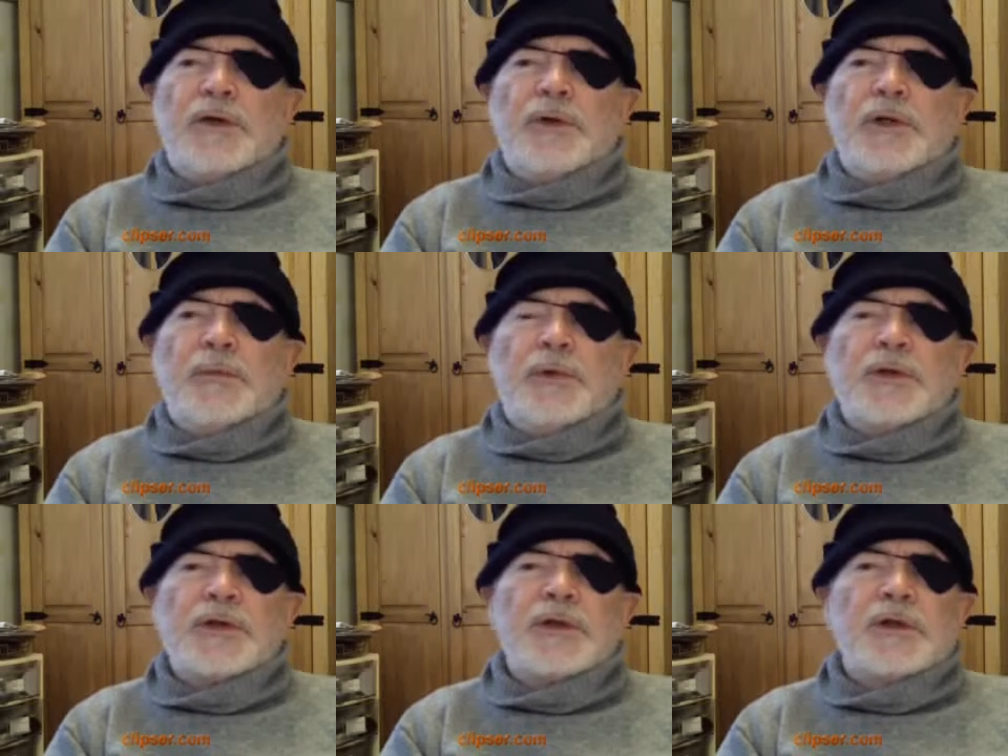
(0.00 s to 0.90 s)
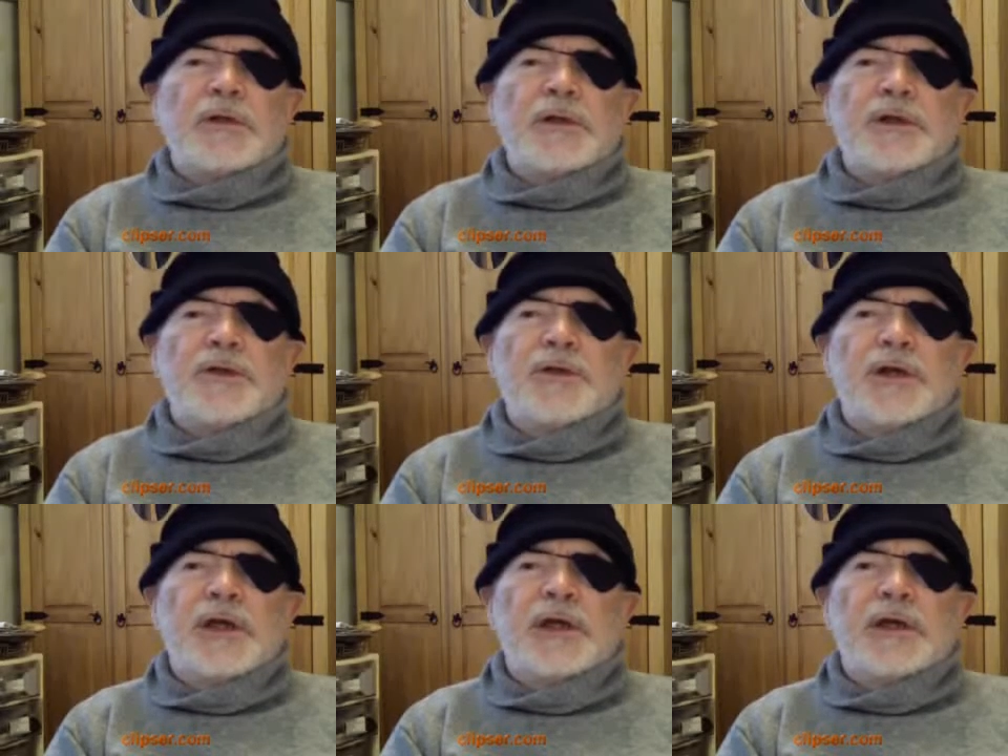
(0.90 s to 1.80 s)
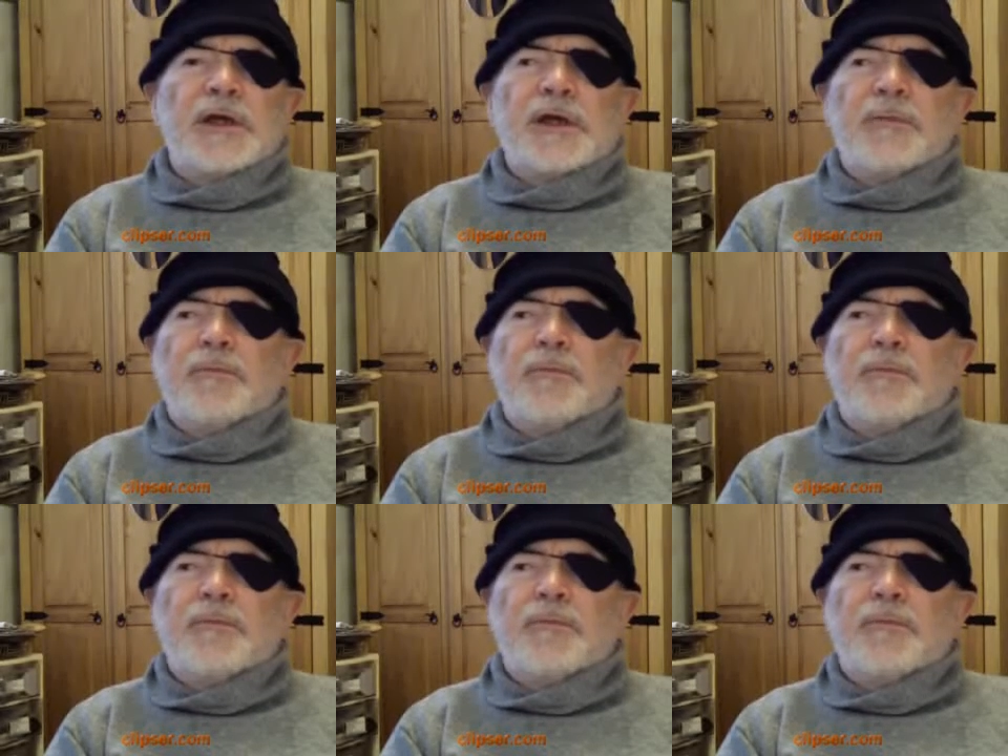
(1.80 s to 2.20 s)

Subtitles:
Are you in the mood at all? Do you think?